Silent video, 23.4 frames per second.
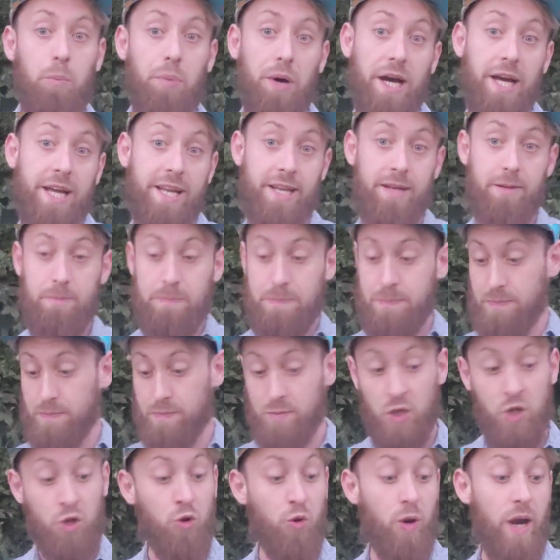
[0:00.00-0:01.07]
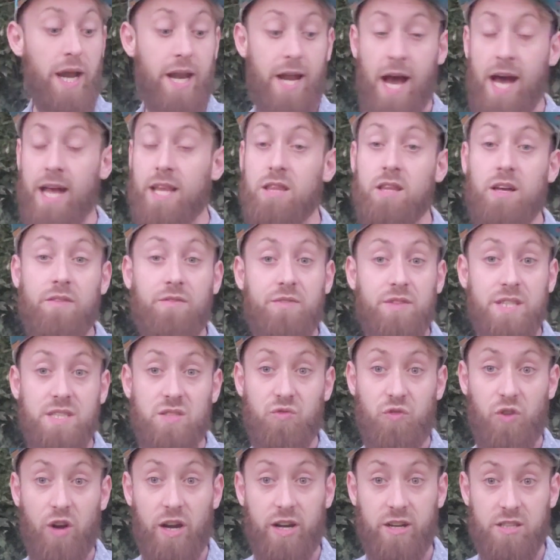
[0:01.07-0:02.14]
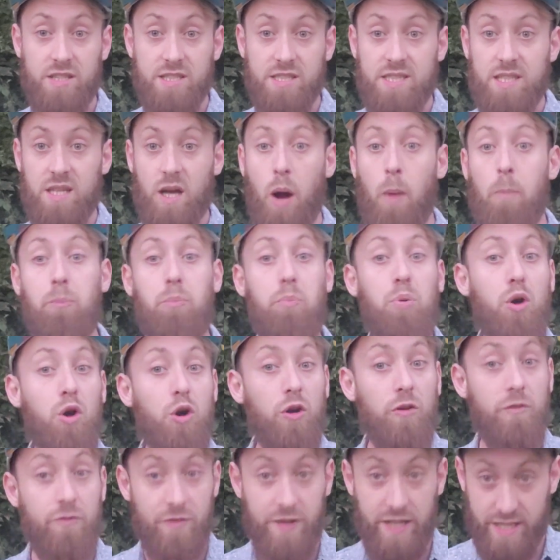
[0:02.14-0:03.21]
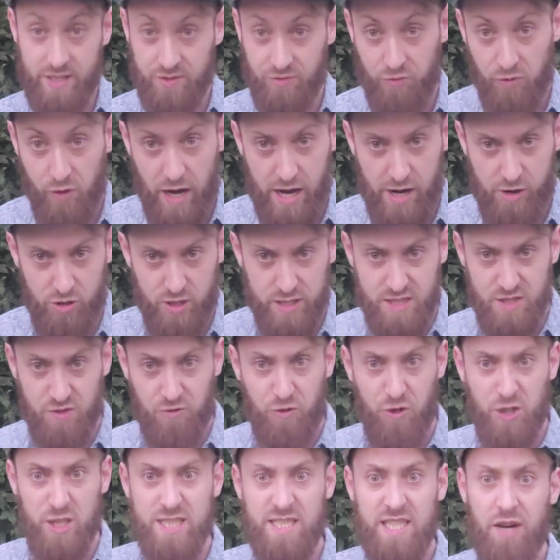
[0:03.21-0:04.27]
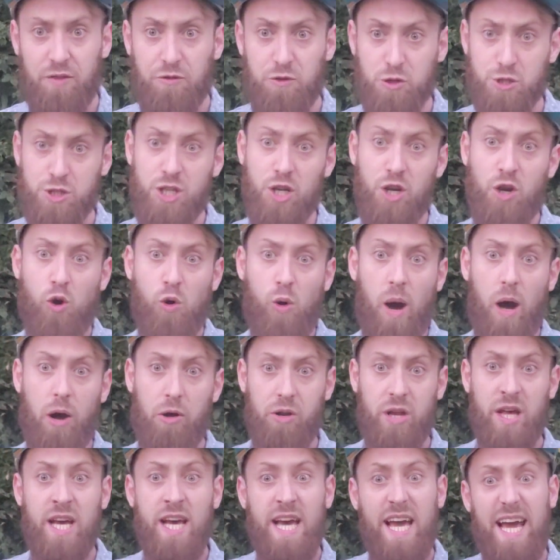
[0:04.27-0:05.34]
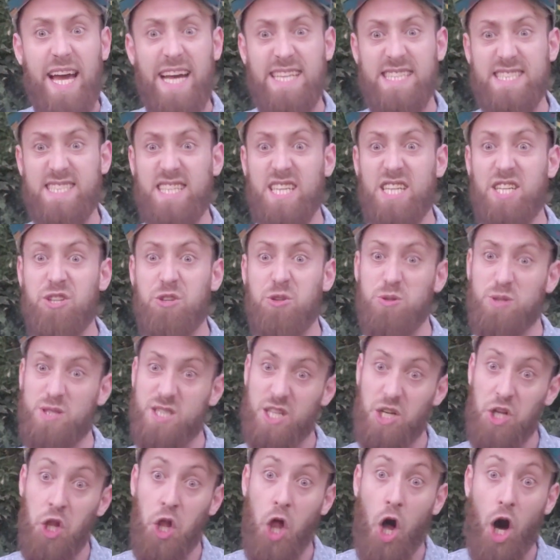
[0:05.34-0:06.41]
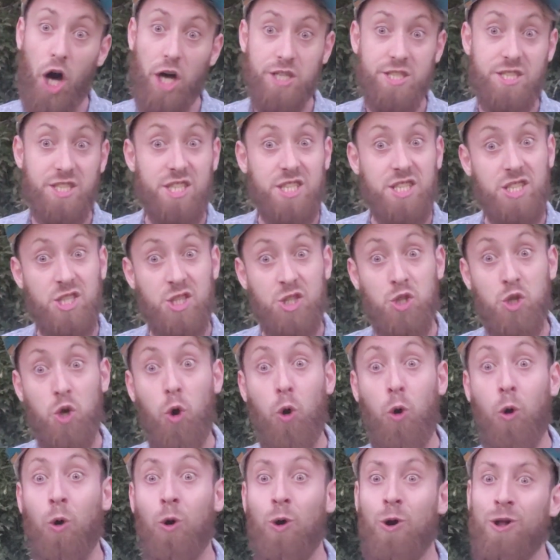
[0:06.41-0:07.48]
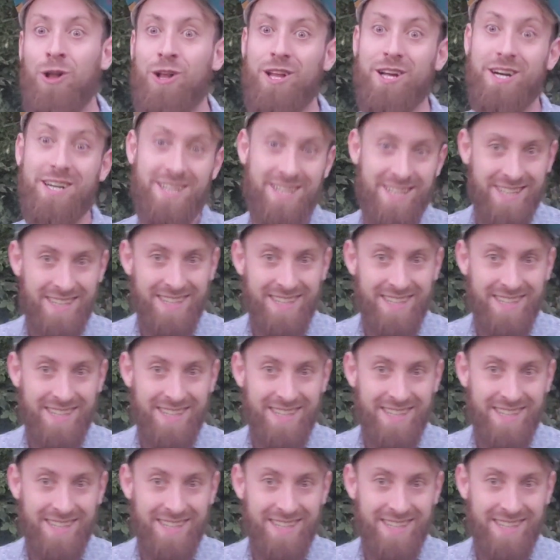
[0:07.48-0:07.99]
But great, I love this fragrance. A perfect fragrance for a devil to go out and seduce a lost soul.